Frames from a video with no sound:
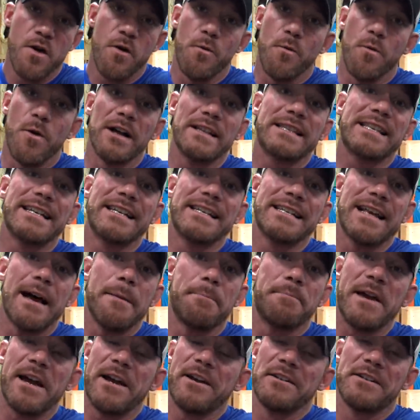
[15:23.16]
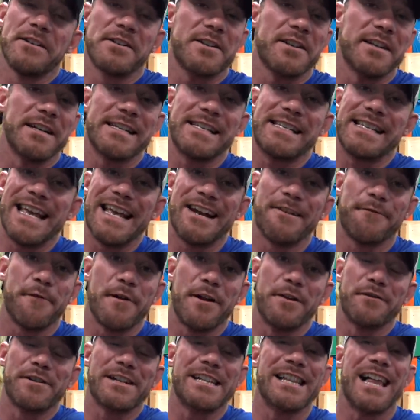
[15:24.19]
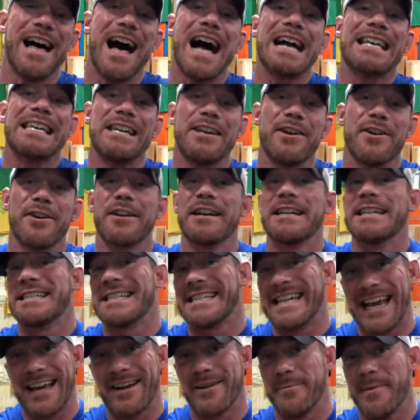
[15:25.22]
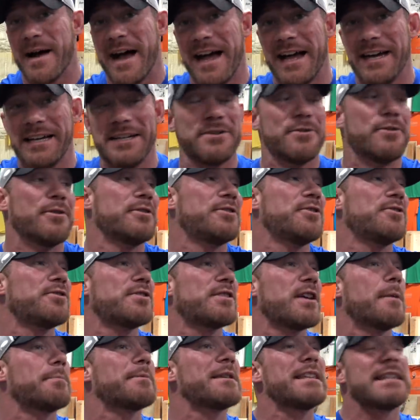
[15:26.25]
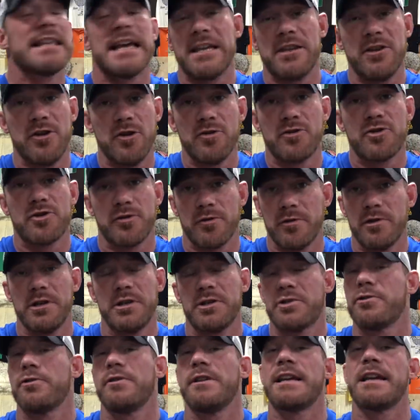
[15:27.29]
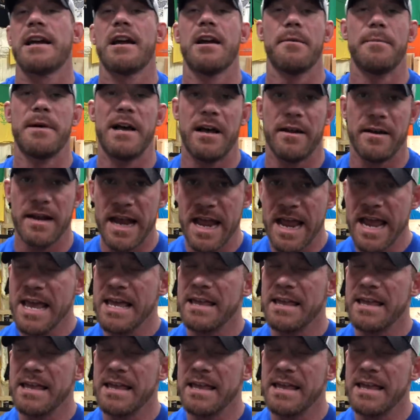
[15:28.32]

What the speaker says: once it is up there, you're just going to stand in front of a clock and you're going to set your mind onto something that you truly, truly care about.